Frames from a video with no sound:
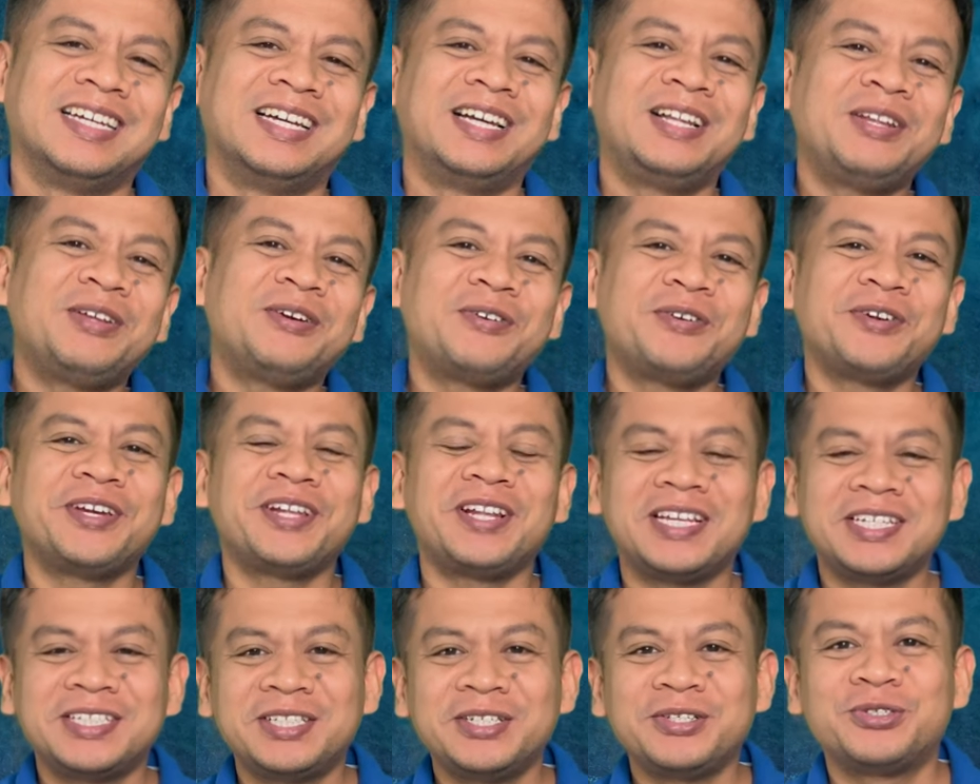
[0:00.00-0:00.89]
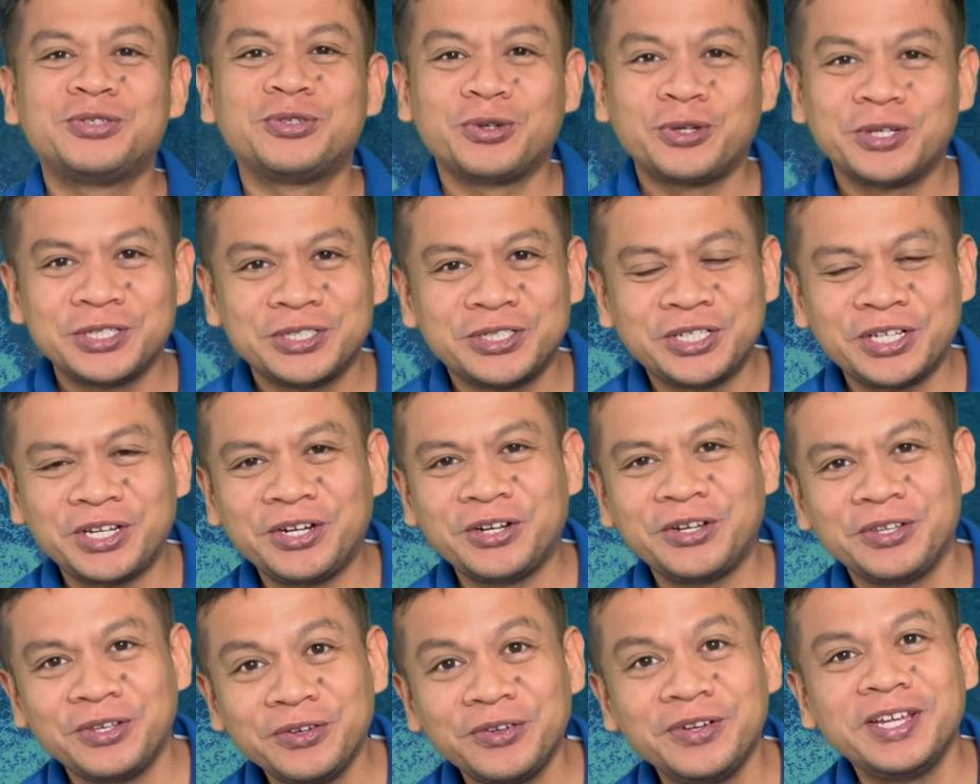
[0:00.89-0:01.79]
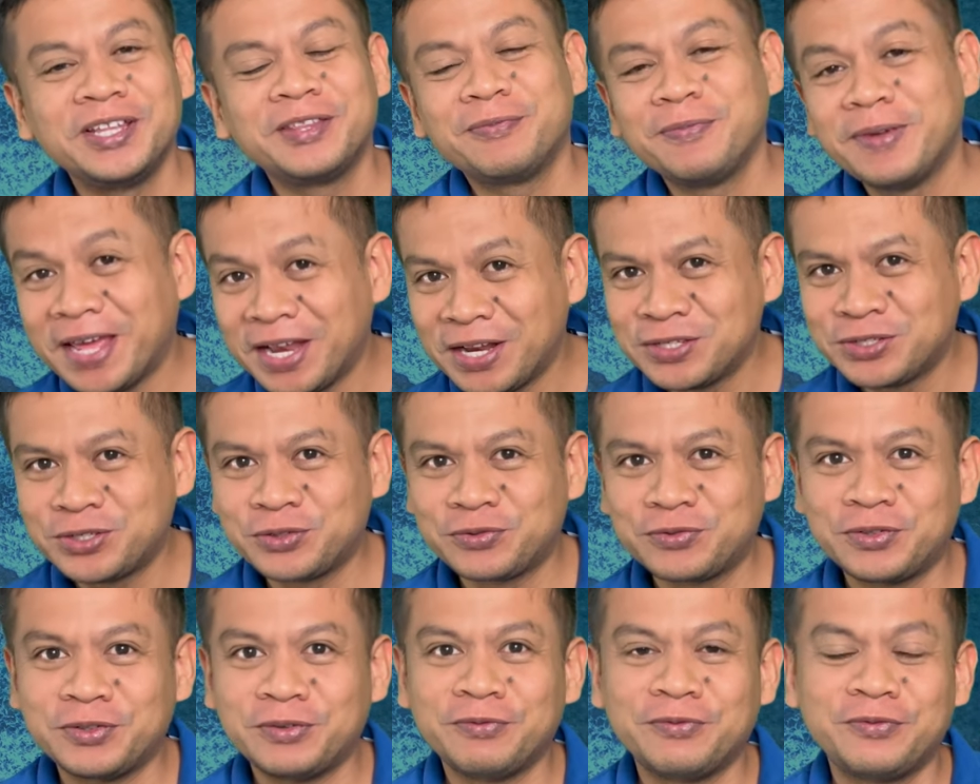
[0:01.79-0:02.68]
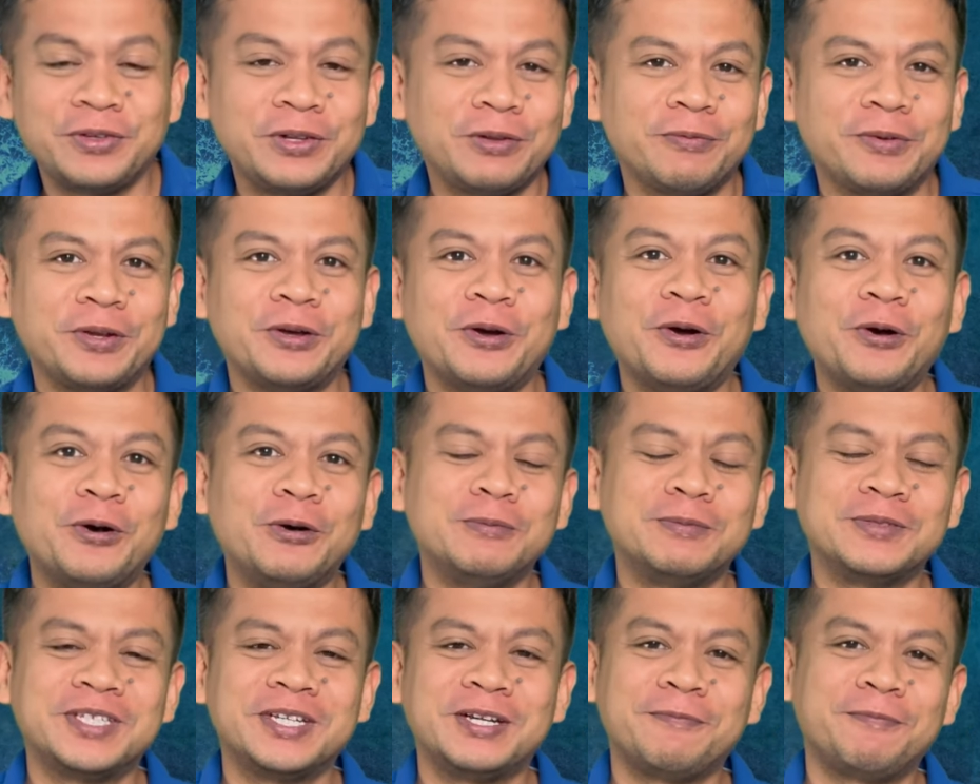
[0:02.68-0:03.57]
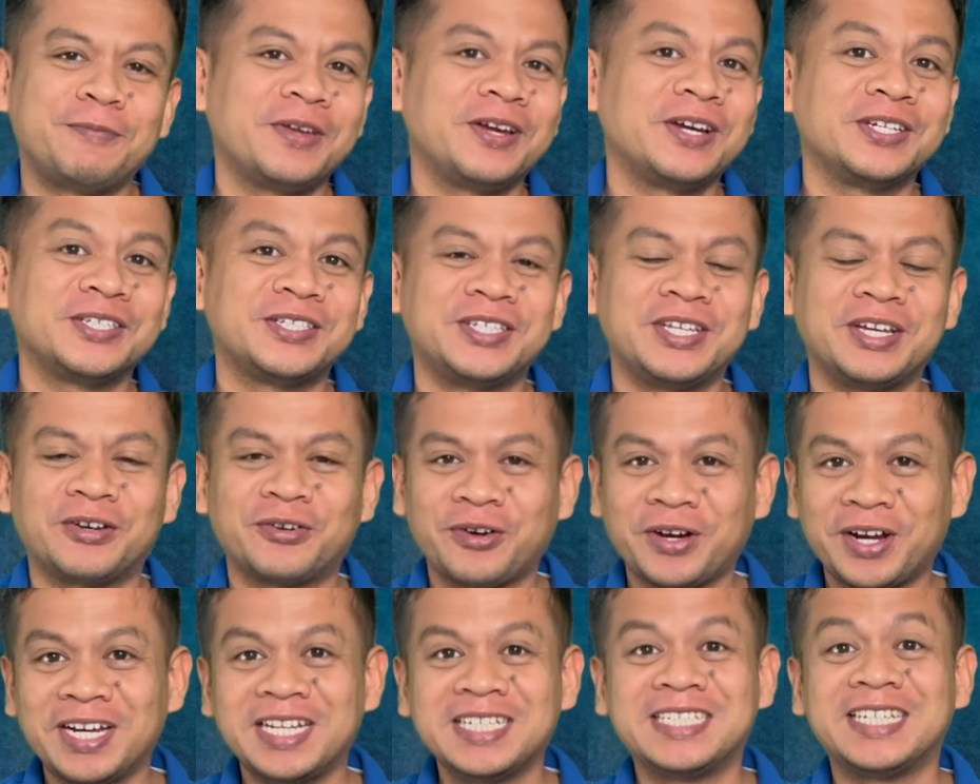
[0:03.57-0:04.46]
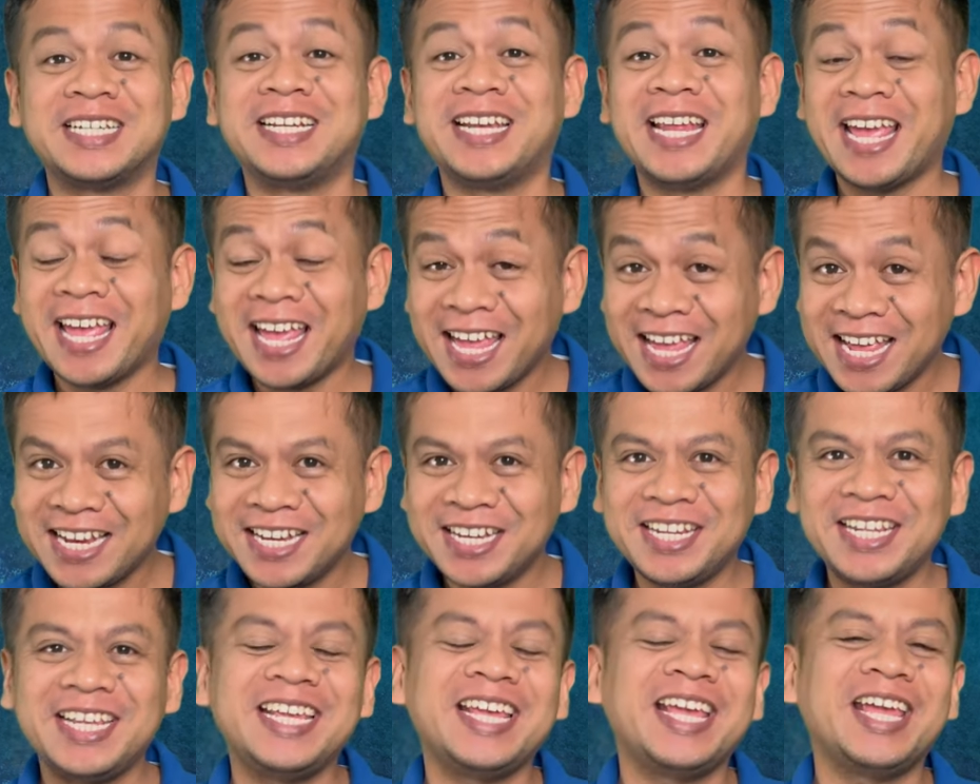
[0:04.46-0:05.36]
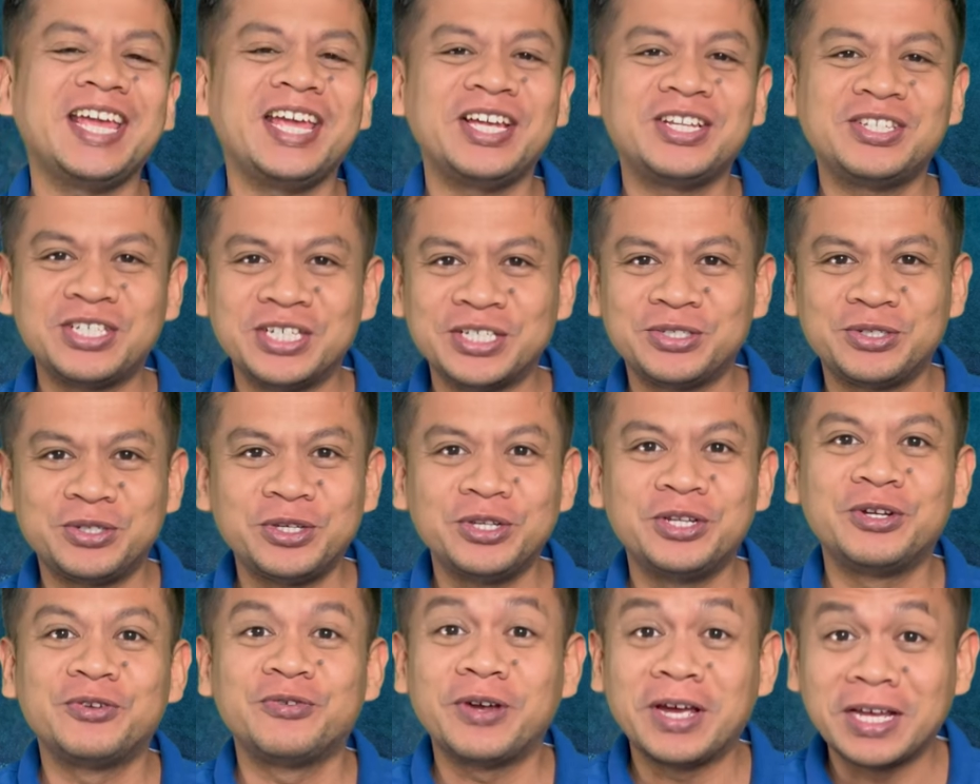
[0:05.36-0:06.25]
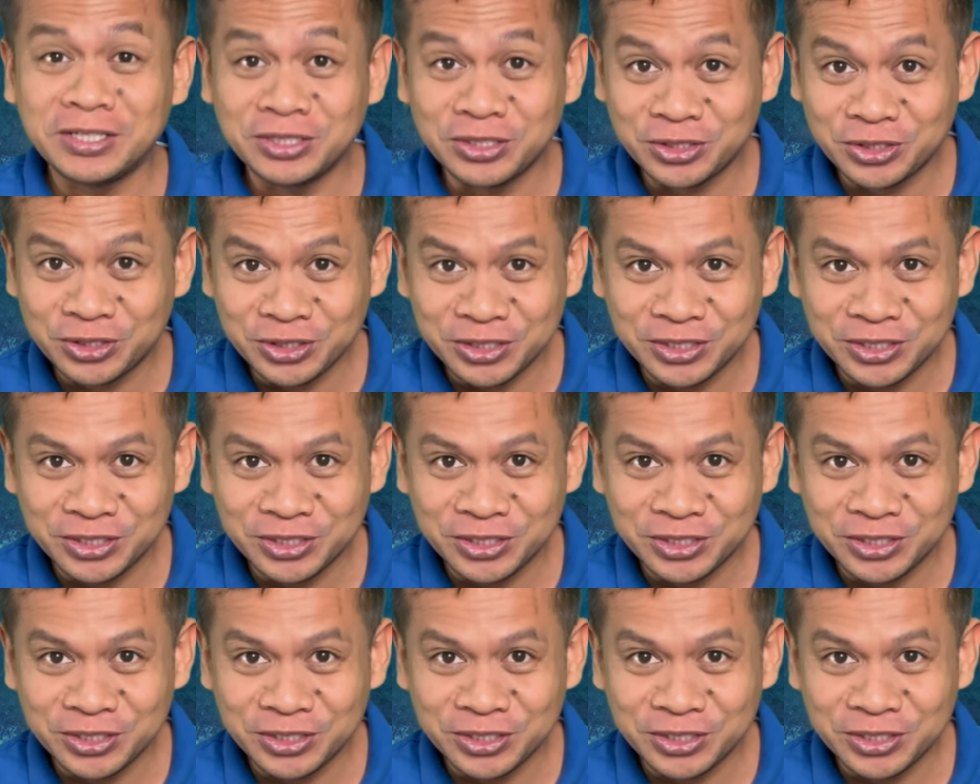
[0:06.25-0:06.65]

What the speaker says: Hello, Real Estate George here, Unit Manager from Filipino Homes and a PRC accredited and DHSUD registered